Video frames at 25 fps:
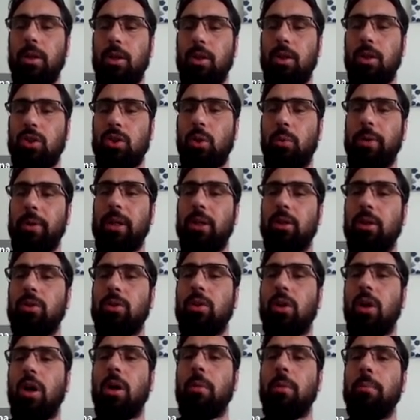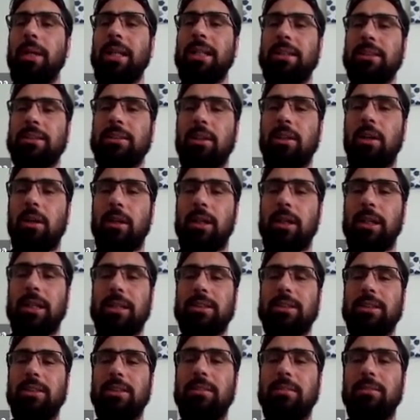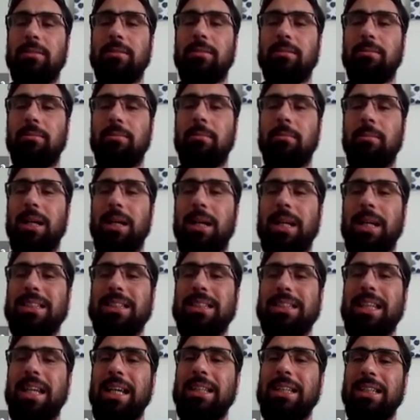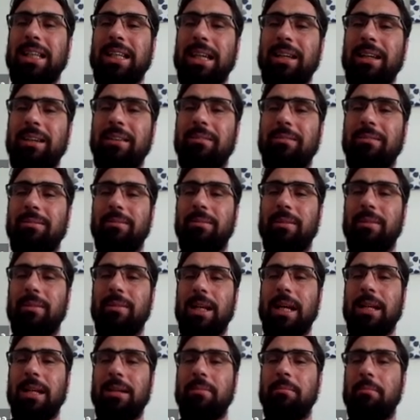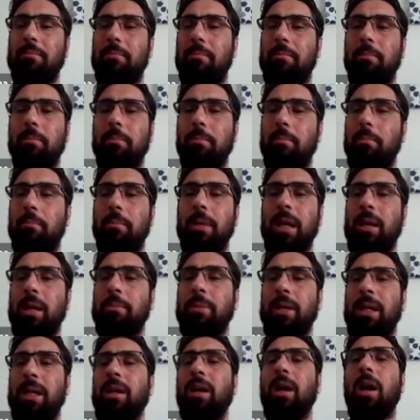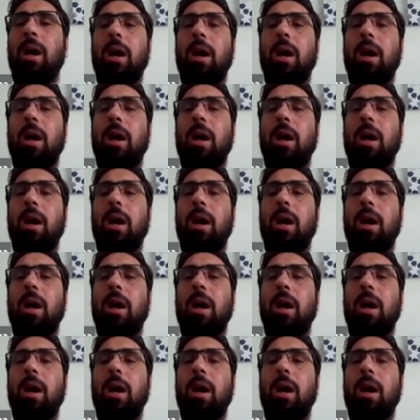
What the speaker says: So we could comment on it by stating that maybe,